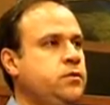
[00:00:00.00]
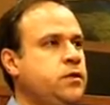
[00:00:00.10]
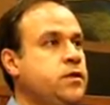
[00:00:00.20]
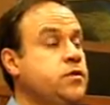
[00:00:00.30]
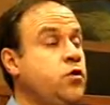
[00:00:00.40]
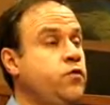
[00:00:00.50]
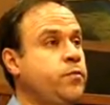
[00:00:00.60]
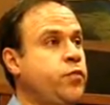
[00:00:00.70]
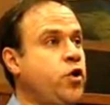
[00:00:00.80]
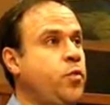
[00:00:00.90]
let's solve a
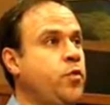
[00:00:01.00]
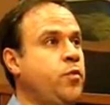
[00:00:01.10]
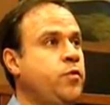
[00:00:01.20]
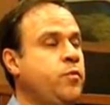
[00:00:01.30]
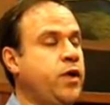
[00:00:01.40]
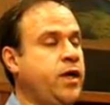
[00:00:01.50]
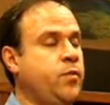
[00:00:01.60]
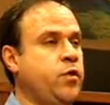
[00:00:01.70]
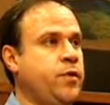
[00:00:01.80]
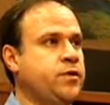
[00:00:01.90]
problem by
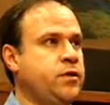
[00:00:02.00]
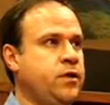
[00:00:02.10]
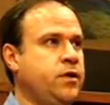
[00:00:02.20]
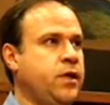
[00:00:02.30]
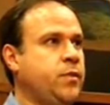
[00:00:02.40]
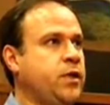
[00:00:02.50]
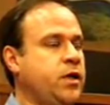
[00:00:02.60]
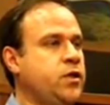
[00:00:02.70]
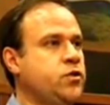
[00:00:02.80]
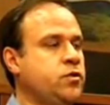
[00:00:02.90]
implementing an
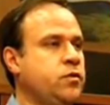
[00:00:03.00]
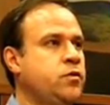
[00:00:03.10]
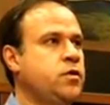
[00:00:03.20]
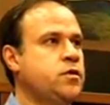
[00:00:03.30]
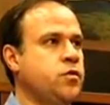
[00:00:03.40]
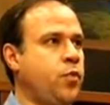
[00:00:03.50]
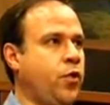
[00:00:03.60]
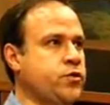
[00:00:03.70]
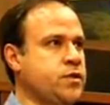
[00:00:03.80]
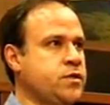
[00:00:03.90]
application. So
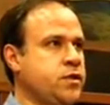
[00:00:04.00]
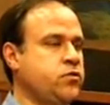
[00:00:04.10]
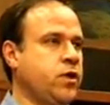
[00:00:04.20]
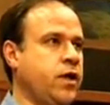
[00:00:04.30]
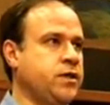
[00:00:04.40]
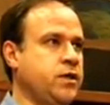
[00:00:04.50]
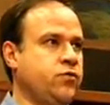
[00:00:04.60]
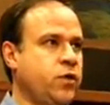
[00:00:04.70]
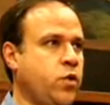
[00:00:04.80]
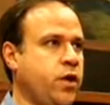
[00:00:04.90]
process-centric IT
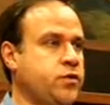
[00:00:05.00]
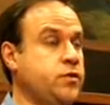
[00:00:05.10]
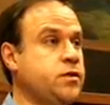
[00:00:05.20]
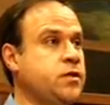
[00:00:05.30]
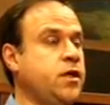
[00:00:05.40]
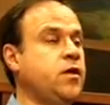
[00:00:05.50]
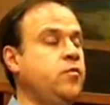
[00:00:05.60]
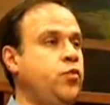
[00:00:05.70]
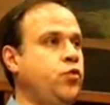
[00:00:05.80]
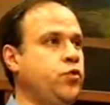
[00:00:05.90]
requires you to take a
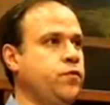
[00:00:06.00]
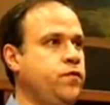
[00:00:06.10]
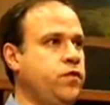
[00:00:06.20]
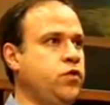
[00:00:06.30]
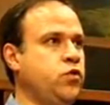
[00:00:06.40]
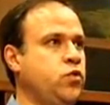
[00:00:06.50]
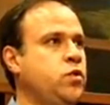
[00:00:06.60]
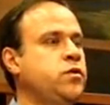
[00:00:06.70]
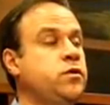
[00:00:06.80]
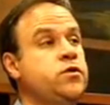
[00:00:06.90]
broader view
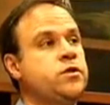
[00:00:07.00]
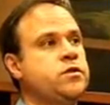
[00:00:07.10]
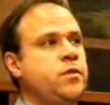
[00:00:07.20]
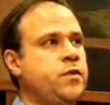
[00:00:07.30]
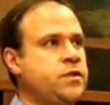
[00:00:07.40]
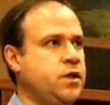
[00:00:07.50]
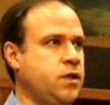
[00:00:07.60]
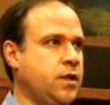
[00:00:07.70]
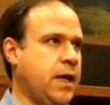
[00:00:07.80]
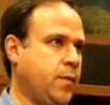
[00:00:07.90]
than just a
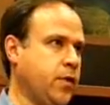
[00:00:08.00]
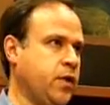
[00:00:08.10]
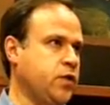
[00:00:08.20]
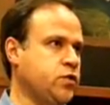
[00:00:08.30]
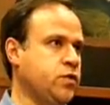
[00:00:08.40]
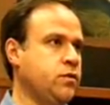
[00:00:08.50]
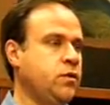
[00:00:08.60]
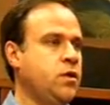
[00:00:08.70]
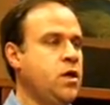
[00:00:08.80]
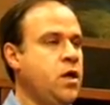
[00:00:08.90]
particular application.
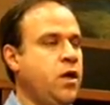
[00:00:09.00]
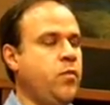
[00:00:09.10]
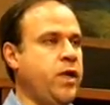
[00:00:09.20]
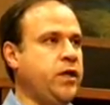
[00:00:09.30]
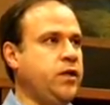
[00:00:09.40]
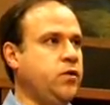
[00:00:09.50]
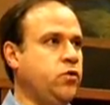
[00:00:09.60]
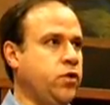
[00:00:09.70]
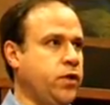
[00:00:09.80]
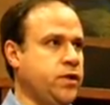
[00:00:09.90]
And many
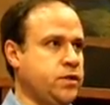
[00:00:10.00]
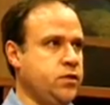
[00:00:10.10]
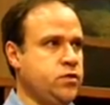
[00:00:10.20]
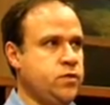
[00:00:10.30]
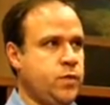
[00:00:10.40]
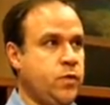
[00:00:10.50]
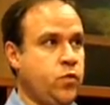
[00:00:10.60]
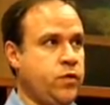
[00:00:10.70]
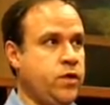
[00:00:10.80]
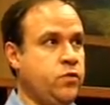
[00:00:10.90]
organizations,
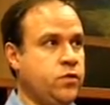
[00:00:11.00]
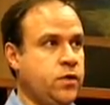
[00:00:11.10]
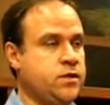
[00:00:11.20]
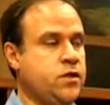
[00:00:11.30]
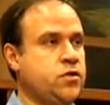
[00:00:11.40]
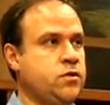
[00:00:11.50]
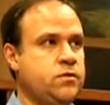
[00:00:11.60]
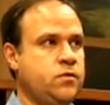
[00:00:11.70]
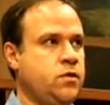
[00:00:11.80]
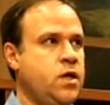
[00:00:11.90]
people within organizations,